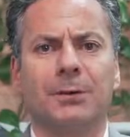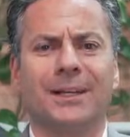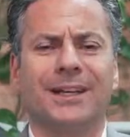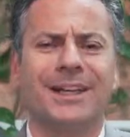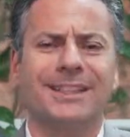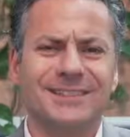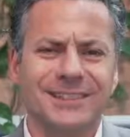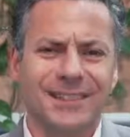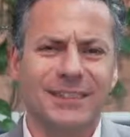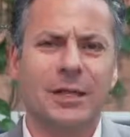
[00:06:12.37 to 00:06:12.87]
When
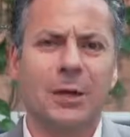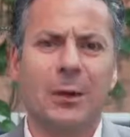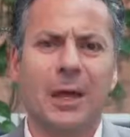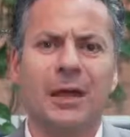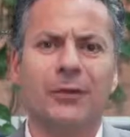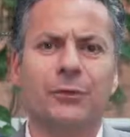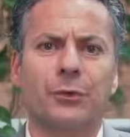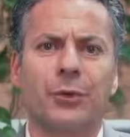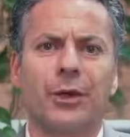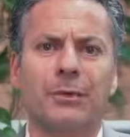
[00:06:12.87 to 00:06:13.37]
I say go
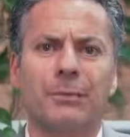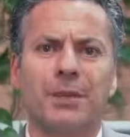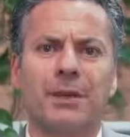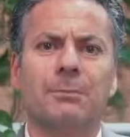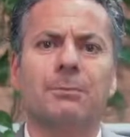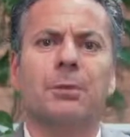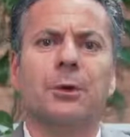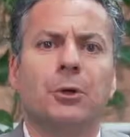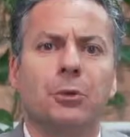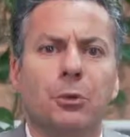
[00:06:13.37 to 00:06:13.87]
after, I
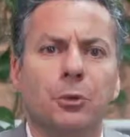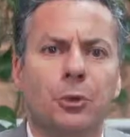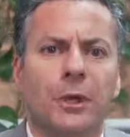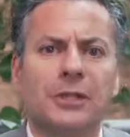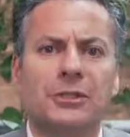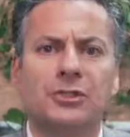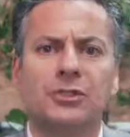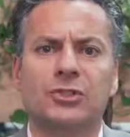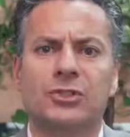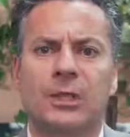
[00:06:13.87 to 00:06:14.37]
mean build
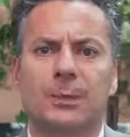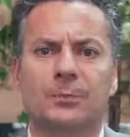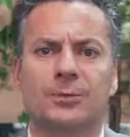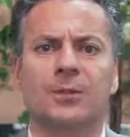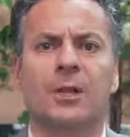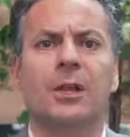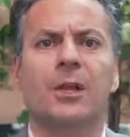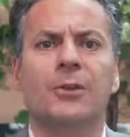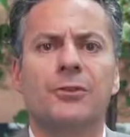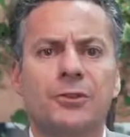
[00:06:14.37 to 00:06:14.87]
relationships,
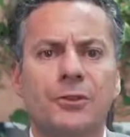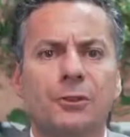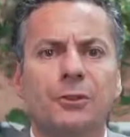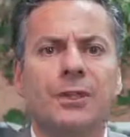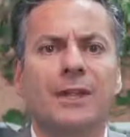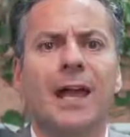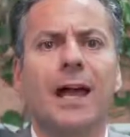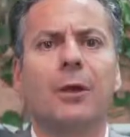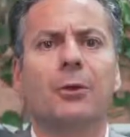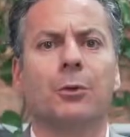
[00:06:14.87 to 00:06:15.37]
do
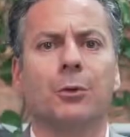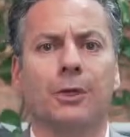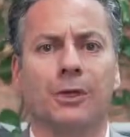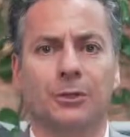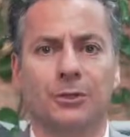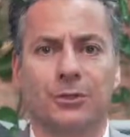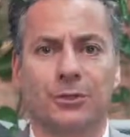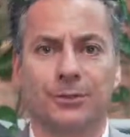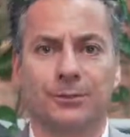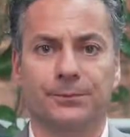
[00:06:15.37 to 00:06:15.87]
the
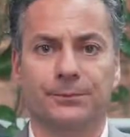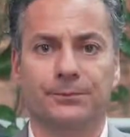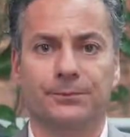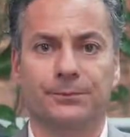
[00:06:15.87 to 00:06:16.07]
outreach.